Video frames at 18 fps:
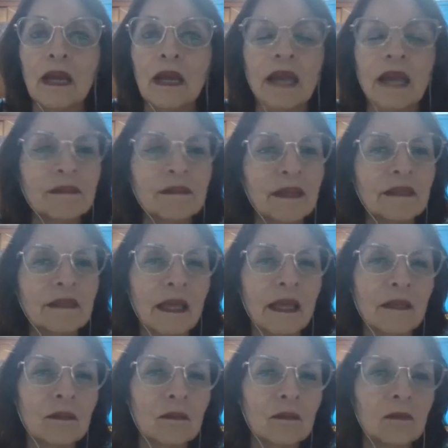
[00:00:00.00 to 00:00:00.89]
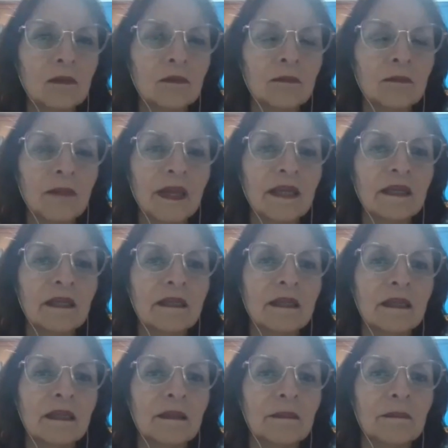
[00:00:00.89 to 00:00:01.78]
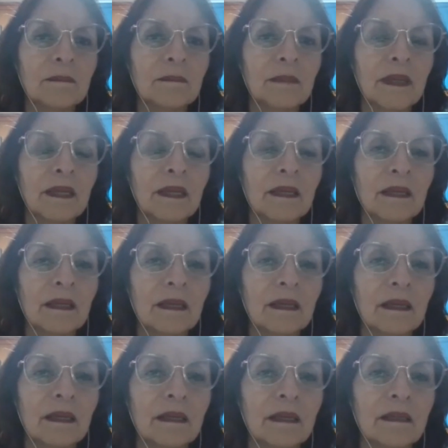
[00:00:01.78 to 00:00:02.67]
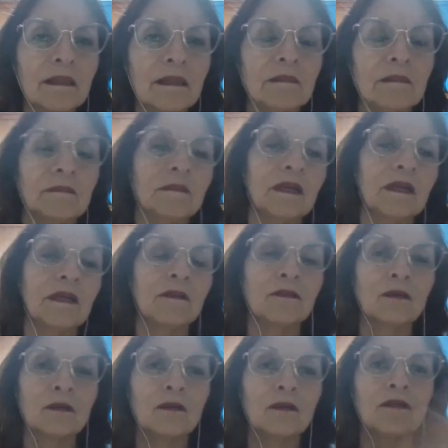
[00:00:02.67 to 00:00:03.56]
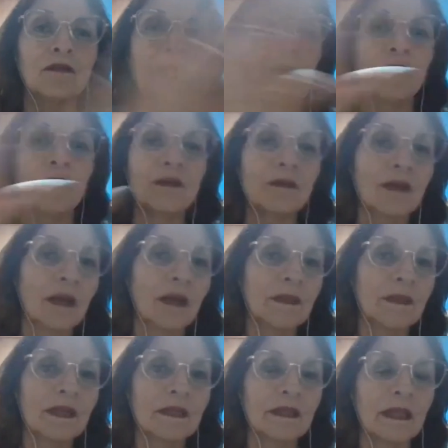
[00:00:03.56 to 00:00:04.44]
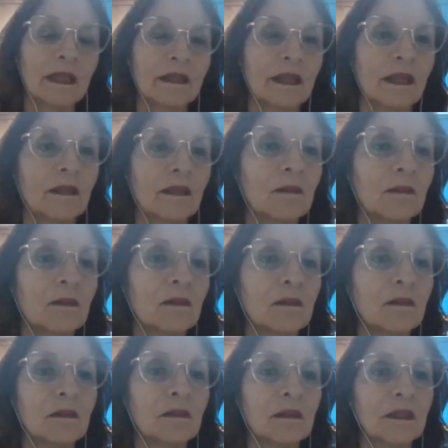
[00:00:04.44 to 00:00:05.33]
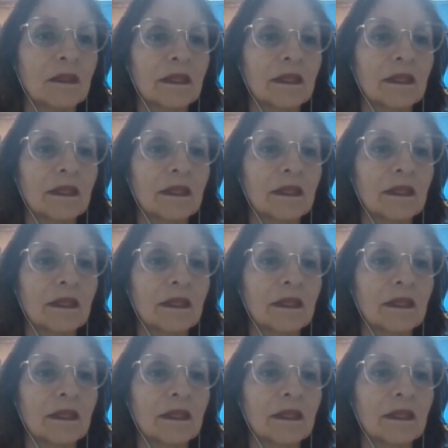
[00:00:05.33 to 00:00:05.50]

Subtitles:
I say that could mainly the main sort of a panoramic that I could.